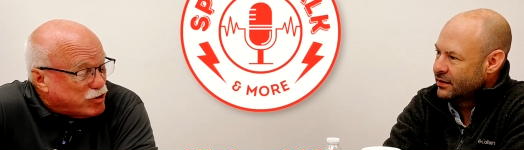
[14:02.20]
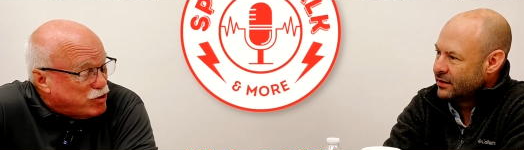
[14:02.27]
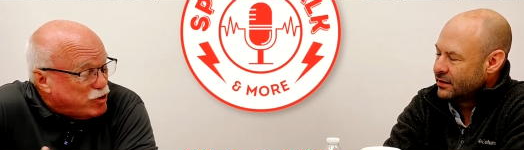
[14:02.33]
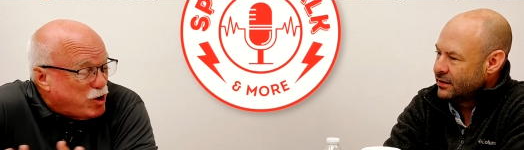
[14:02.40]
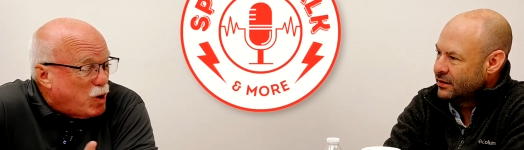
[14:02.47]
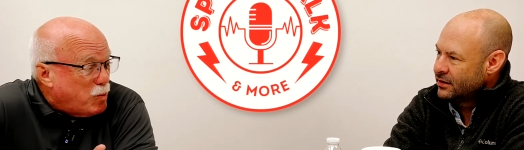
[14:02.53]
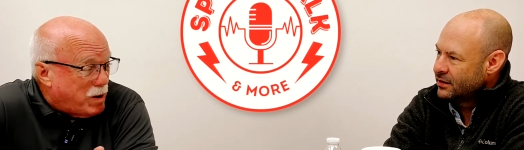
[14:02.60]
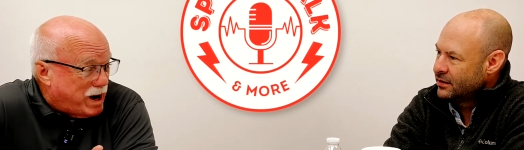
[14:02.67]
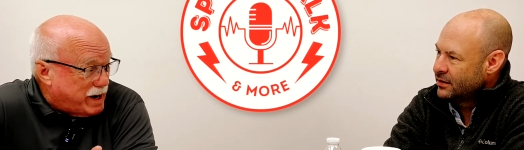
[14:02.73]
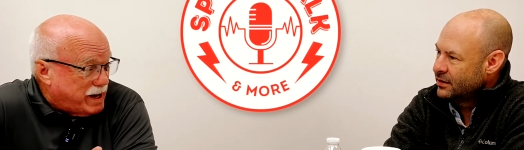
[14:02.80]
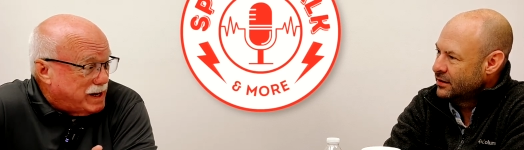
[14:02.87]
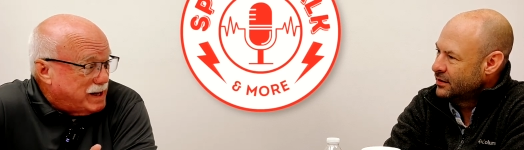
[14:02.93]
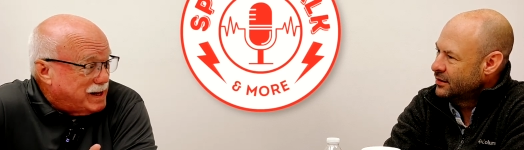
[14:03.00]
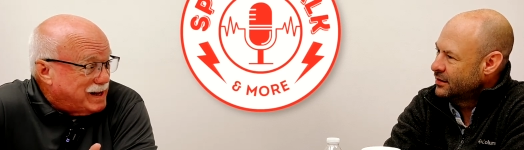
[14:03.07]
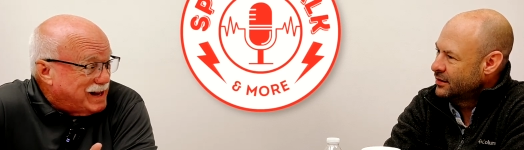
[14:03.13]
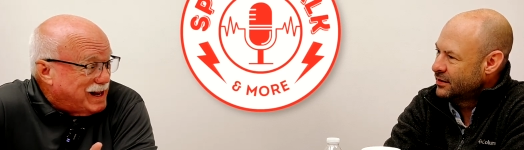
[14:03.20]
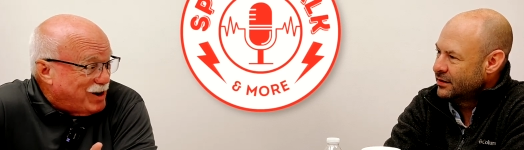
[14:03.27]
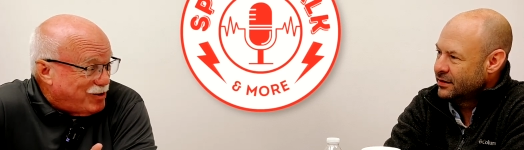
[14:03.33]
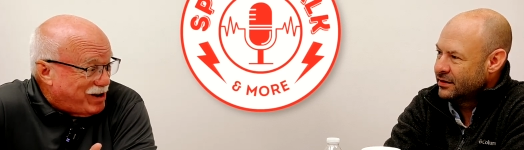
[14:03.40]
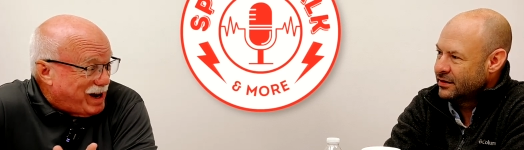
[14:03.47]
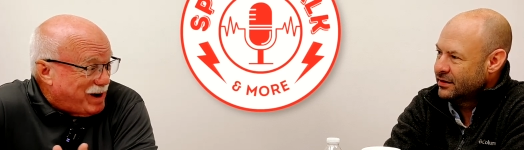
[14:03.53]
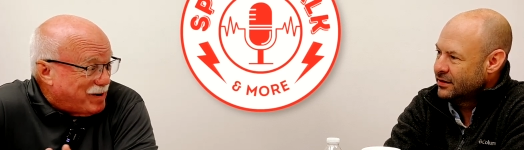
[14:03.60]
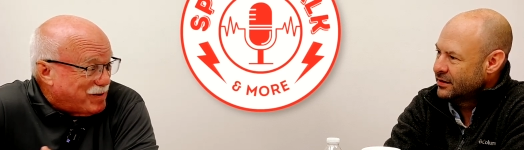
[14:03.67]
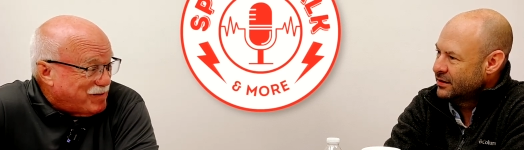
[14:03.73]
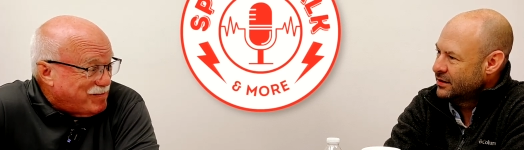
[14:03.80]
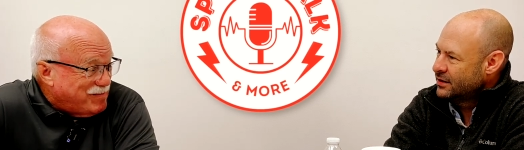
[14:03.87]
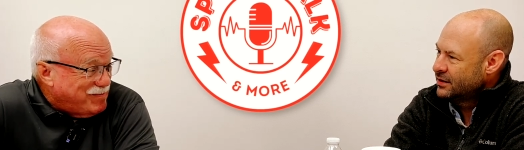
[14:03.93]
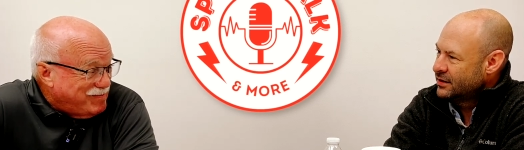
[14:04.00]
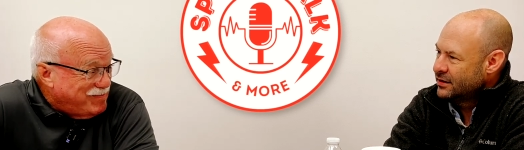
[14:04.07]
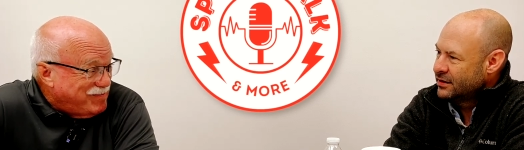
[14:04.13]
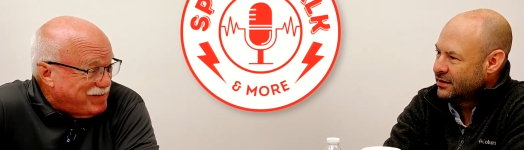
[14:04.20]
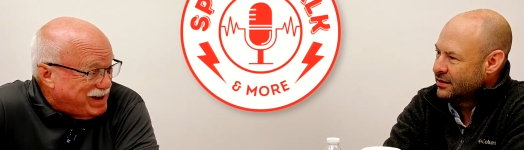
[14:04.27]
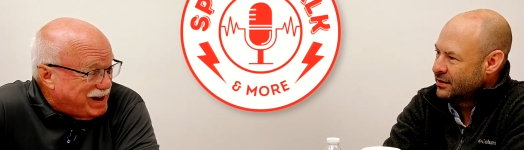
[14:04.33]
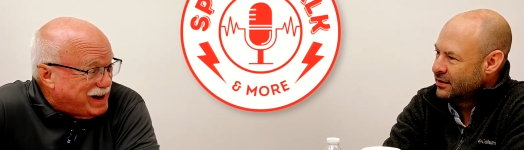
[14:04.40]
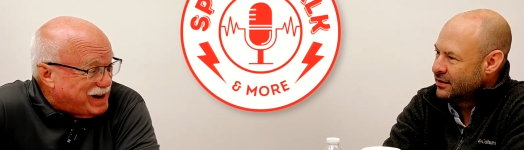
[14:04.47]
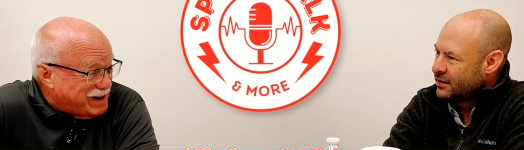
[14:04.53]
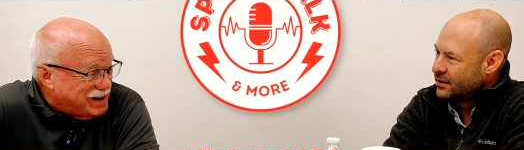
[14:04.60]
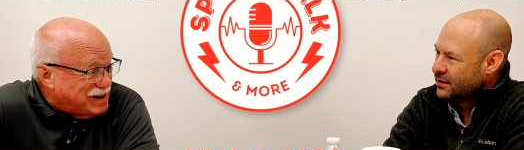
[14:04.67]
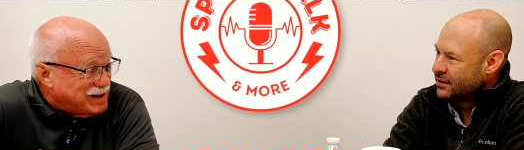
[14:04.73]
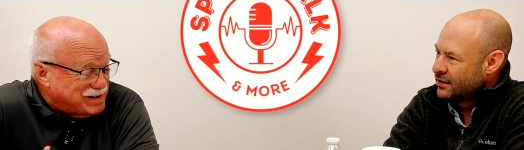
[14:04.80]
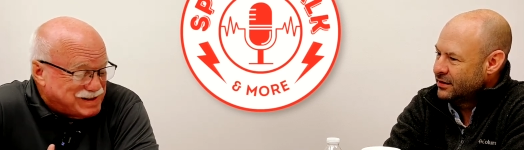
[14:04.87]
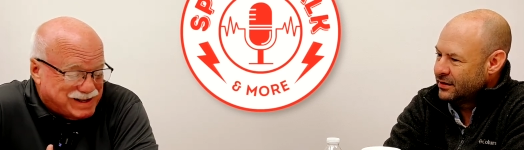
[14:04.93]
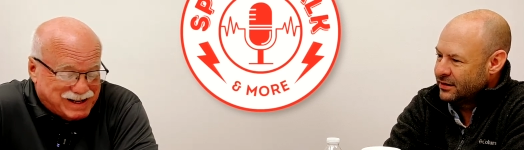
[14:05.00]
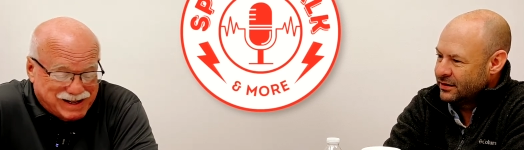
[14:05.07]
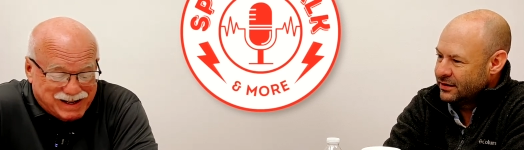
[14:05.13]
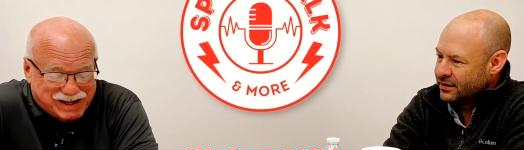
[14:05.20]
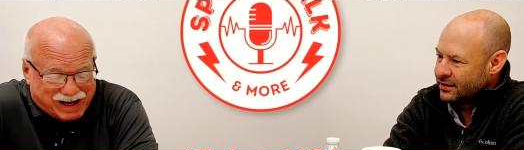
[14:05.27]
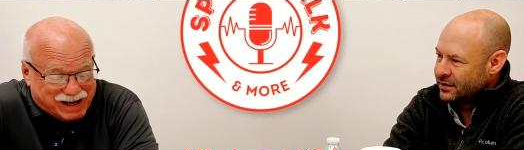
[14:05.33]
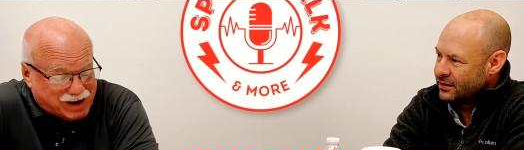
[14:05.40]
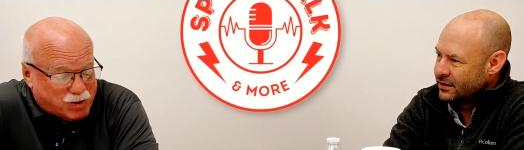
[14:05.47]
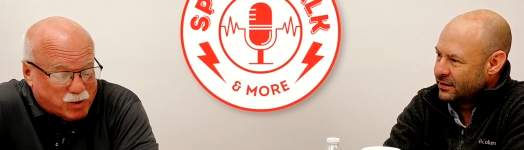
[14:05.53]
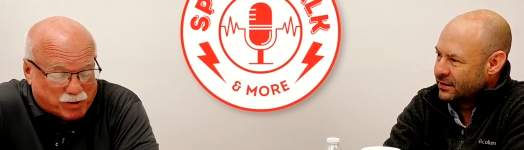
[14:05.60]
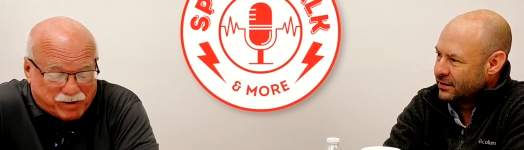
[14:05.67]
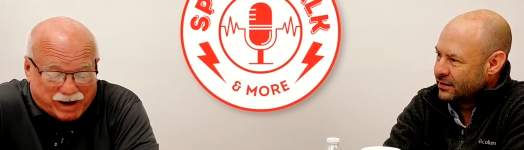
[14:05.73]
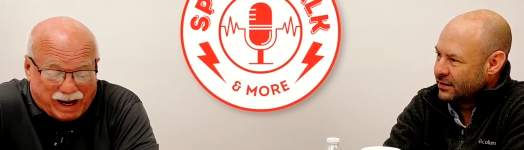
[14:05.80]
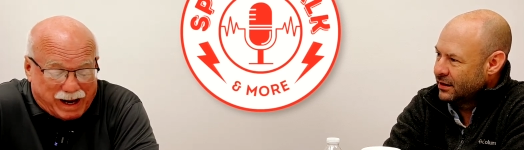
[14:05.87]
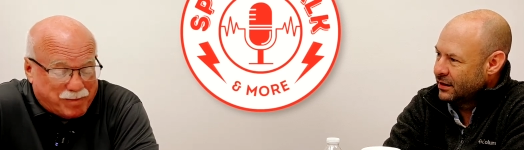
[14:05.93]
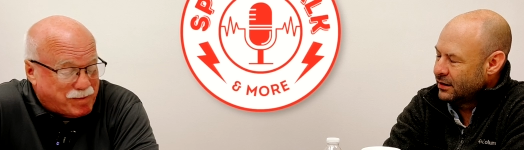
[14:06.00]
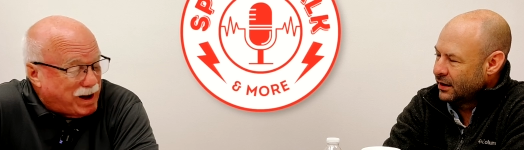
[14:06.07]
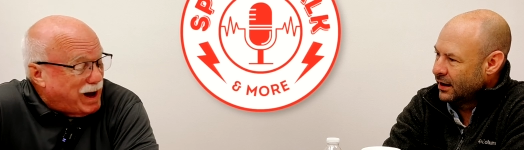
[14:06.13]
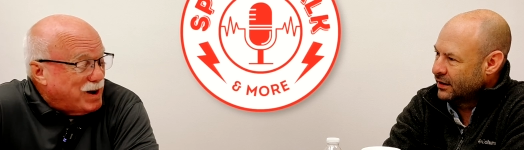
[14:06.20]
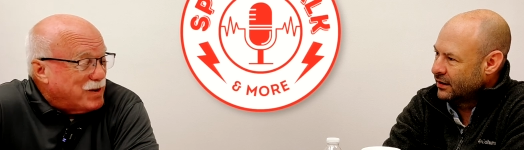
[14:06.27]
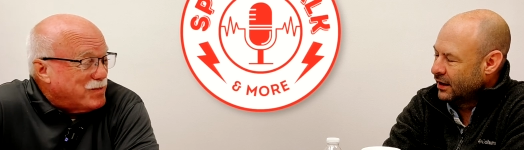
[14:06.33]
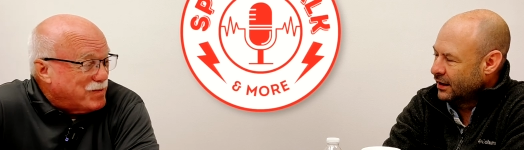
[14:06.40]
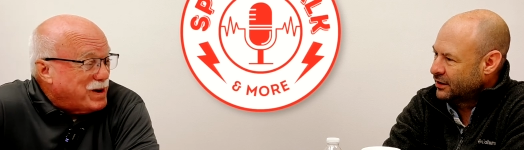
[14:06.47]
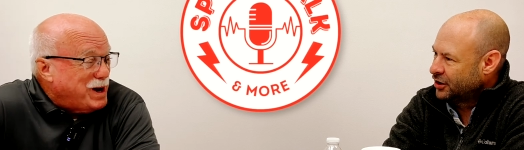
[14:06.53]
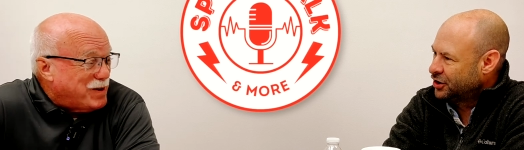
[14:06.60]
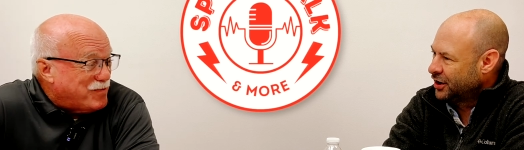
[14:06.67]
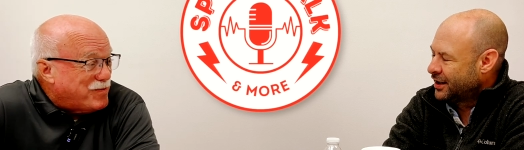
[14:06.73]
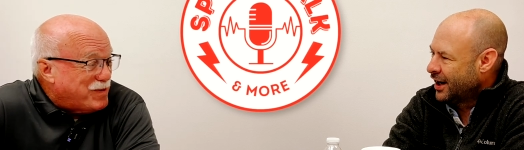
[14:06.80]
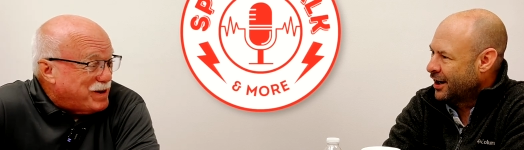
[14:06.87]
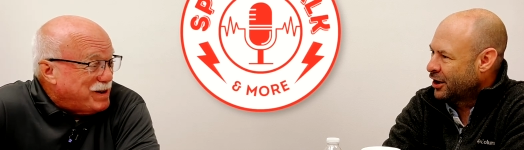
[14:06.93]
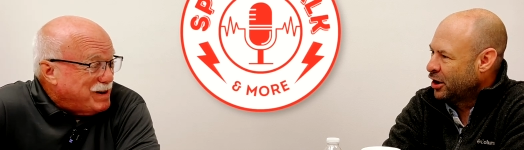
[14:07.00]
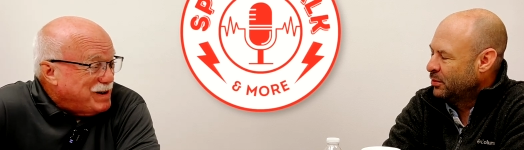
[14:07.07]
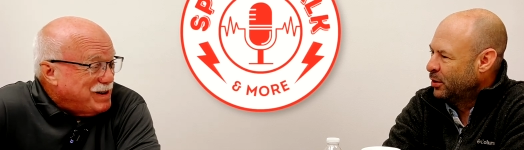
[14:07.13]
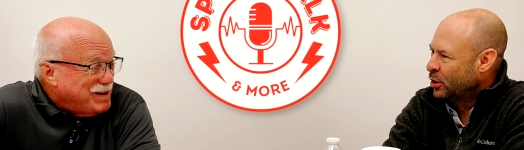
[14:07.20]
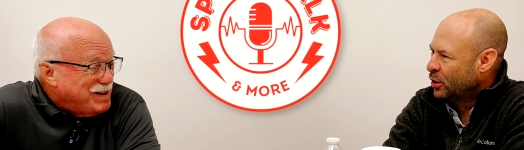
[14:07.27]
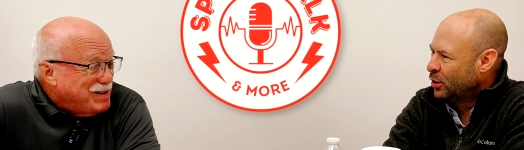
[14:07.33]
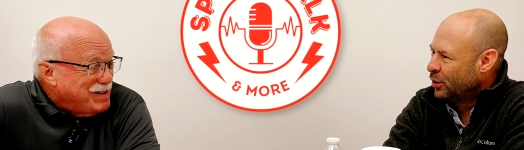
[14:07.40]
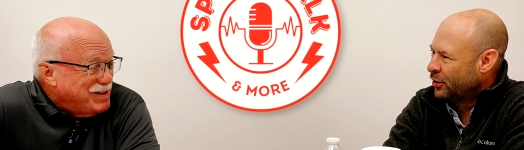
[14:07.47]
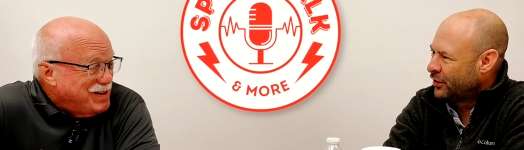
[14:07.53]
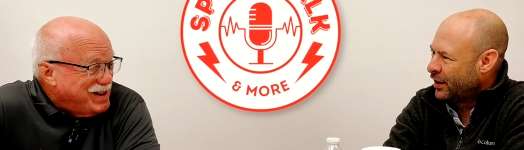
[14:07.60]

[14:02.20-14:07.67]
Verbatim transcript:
Speaker 1: nobody in town, and uh, and of course game night like, like the Chicago
Speaker 2: Bulls,